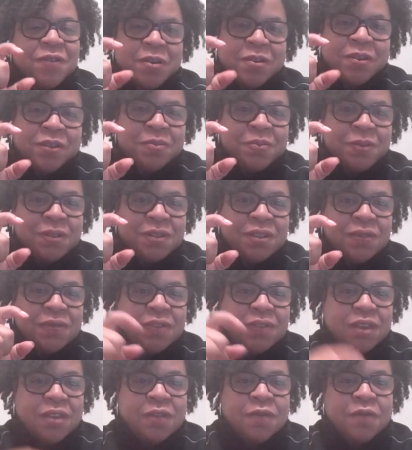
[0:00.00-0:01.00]
very
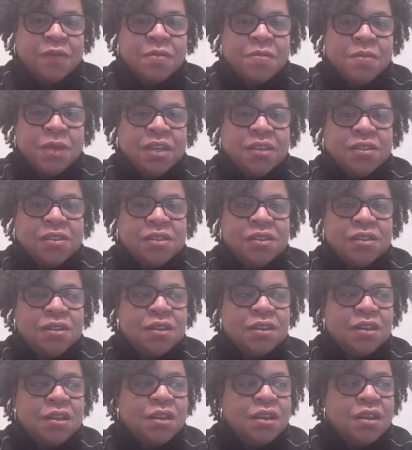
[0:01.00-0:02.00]
specific information.
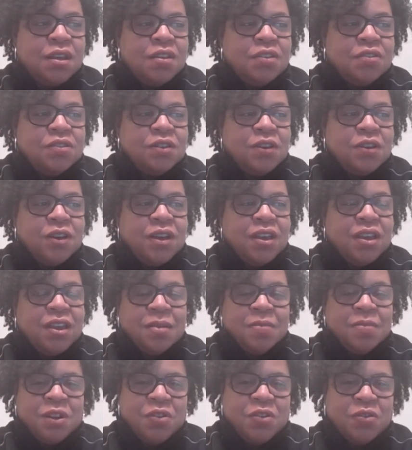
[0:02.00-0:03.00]
So again,
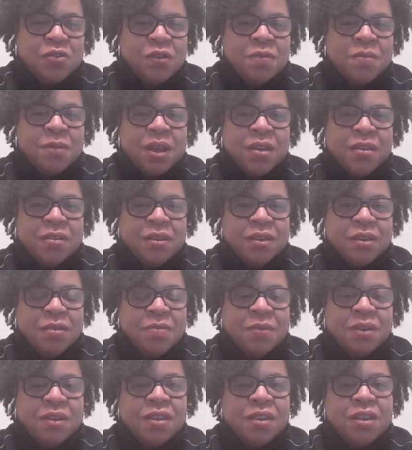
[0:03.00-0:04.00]
I'm gonna throw my
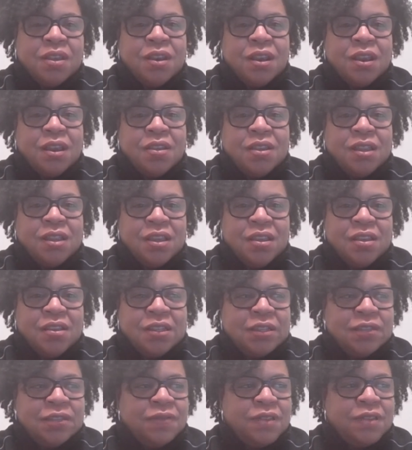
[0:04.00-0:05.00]
email in at the
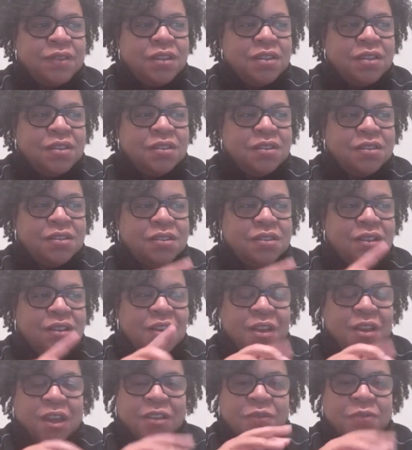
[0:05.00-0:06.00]
end of this
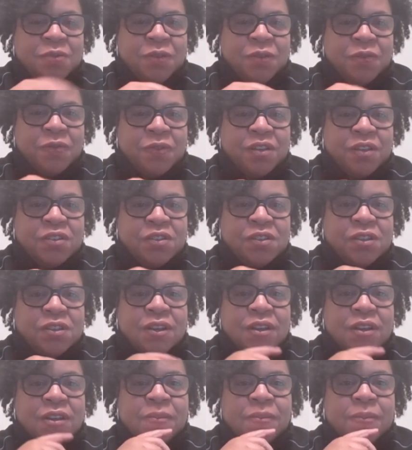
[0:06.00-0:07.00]
uh, as we're finishing
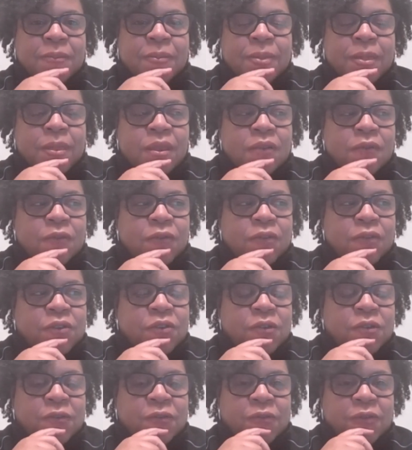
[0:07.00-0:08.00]
up for
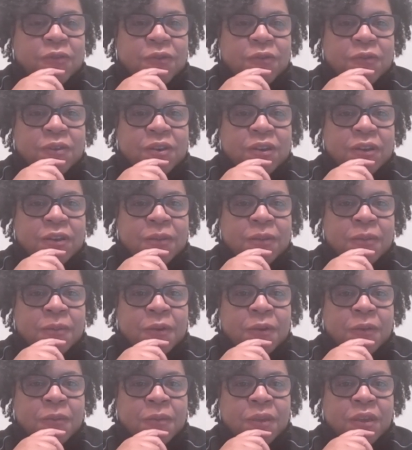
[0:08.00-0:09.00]
you to feel free to
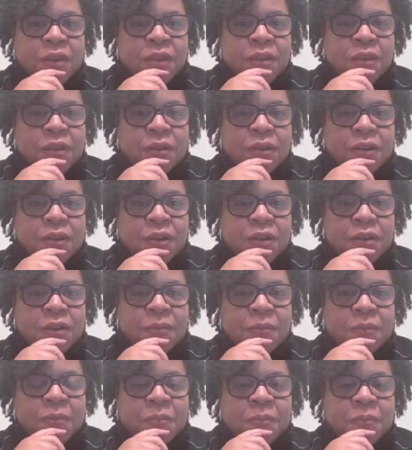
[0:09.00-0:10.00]
email me.
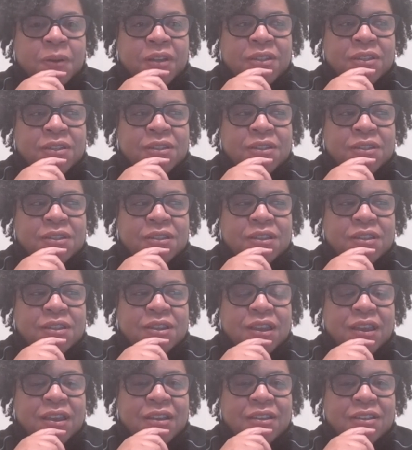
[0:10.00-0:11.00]
Um, but
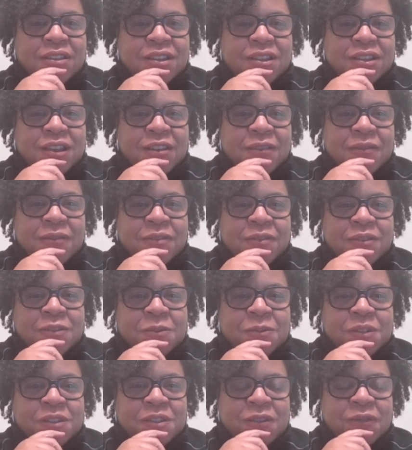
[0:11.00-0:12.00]
yeah, that's a kind of a
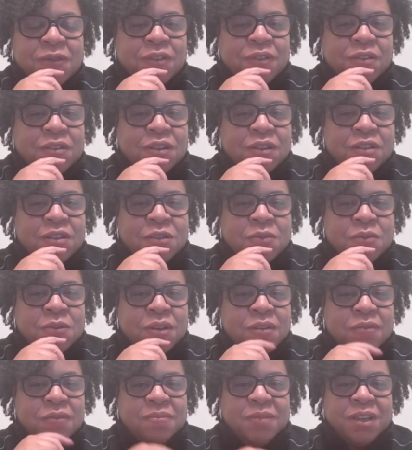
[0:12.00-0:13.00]
specific. So I just
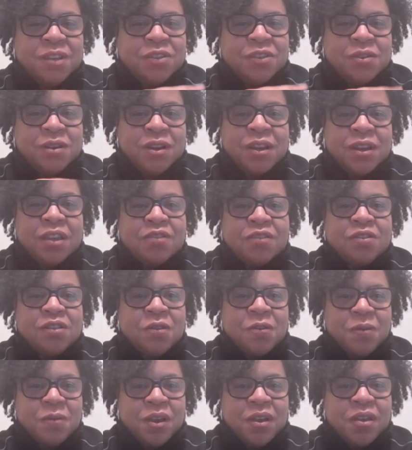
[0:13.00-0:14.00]
want to make sure I get the
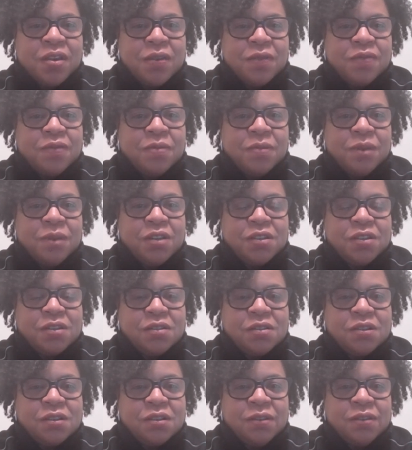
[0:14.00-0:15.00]
correct information
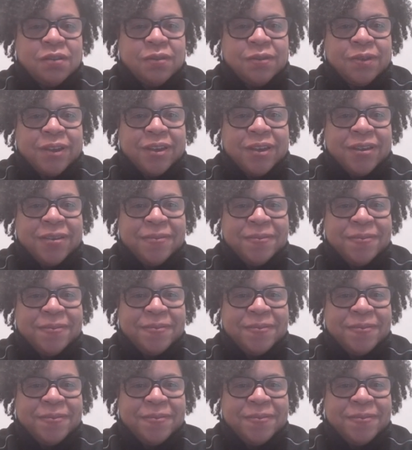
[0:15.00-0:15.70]
to you. Okay.